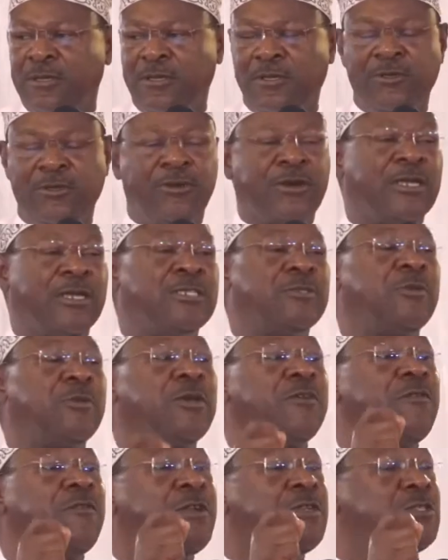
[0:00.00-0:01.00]
You can speak
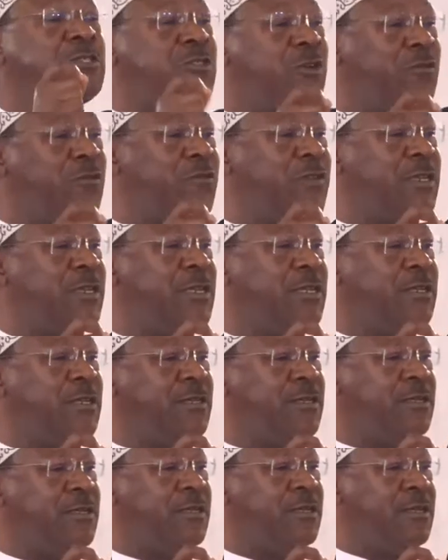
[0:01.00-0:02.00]
very softly
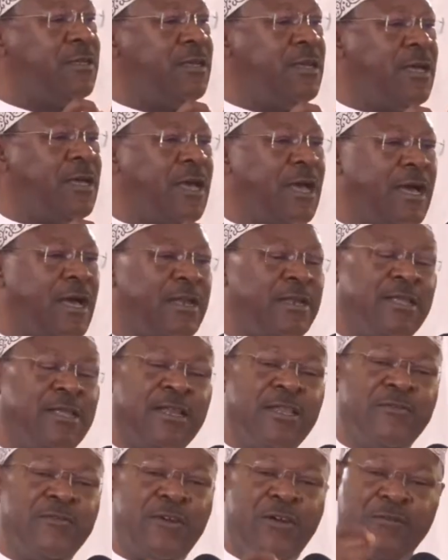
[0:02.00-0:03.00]
and
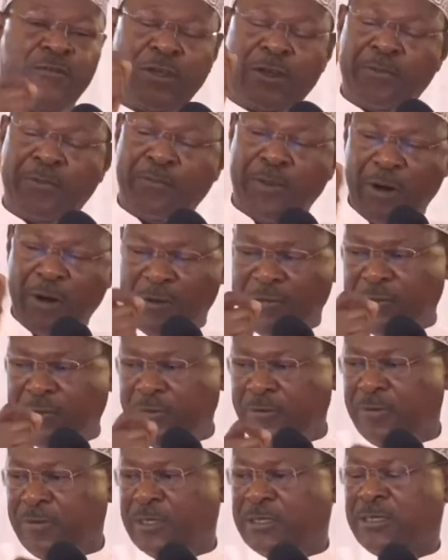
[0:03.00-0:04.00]
deliver a very powerful
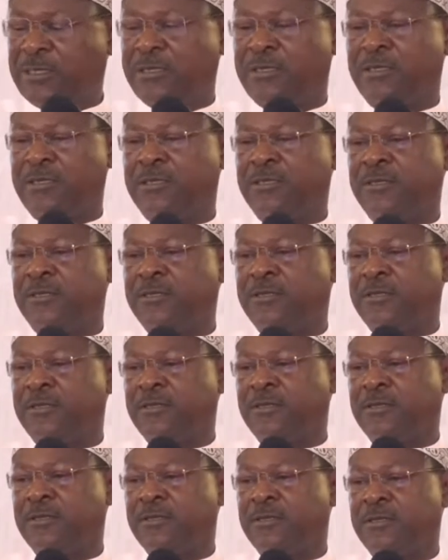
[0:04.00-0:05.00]
message.
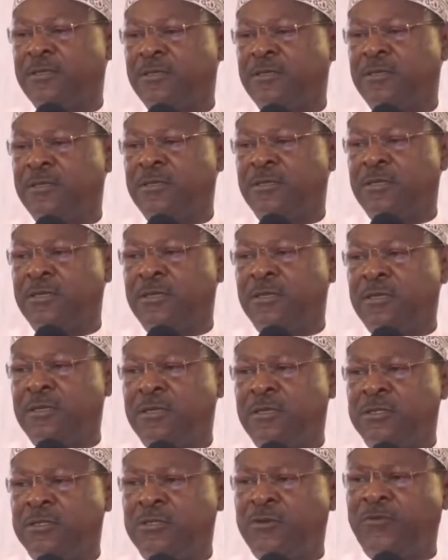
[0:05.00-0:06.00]

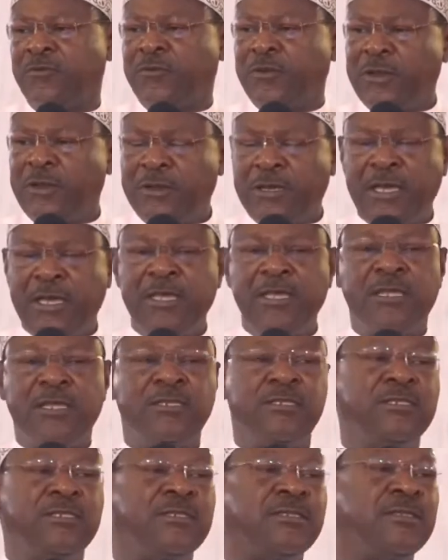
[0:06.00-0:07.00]
So fellow
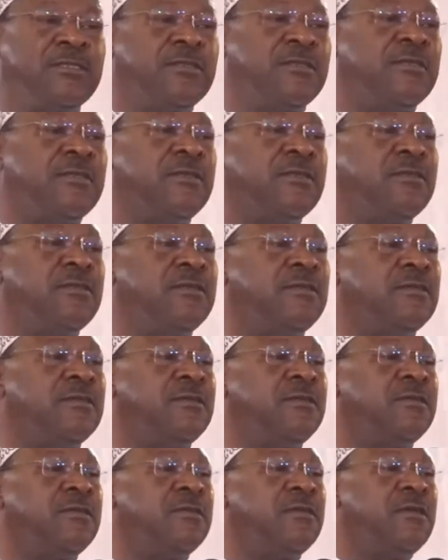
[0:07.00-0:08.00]
Kenyans,
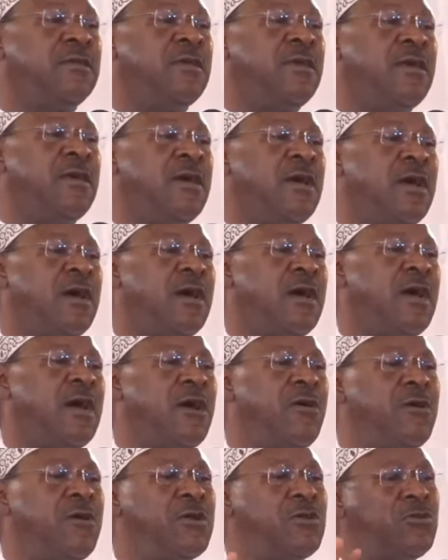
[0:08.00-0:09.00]

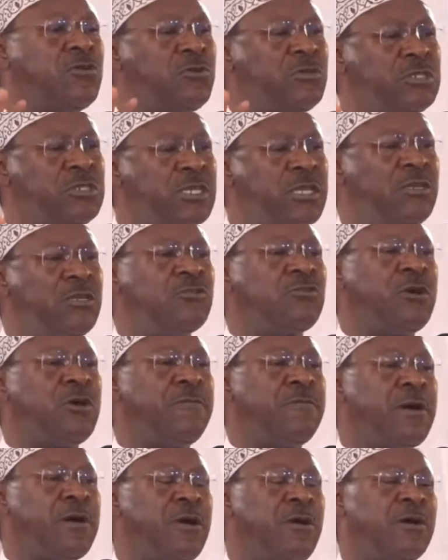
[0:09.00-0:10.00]
hawa ndugu zetu
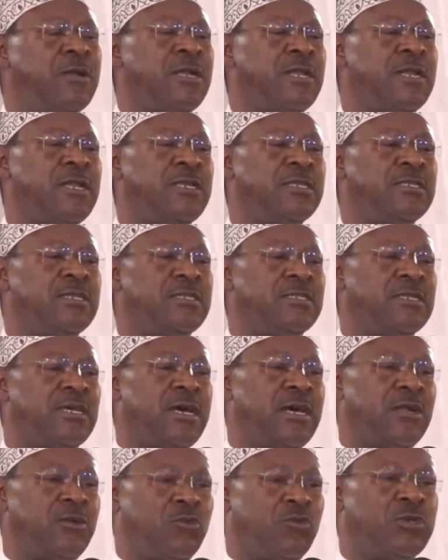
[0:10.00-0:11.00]
ambao wanaleta
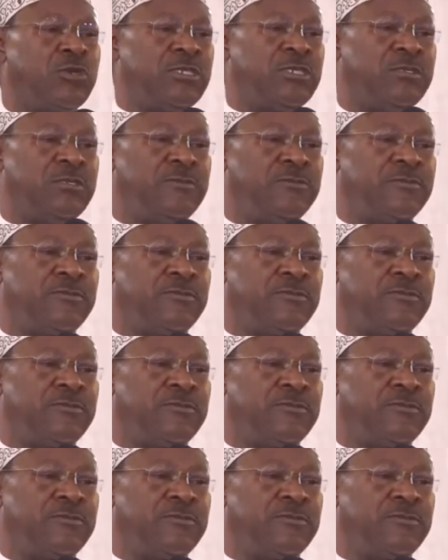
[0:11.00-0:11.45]
taharuki,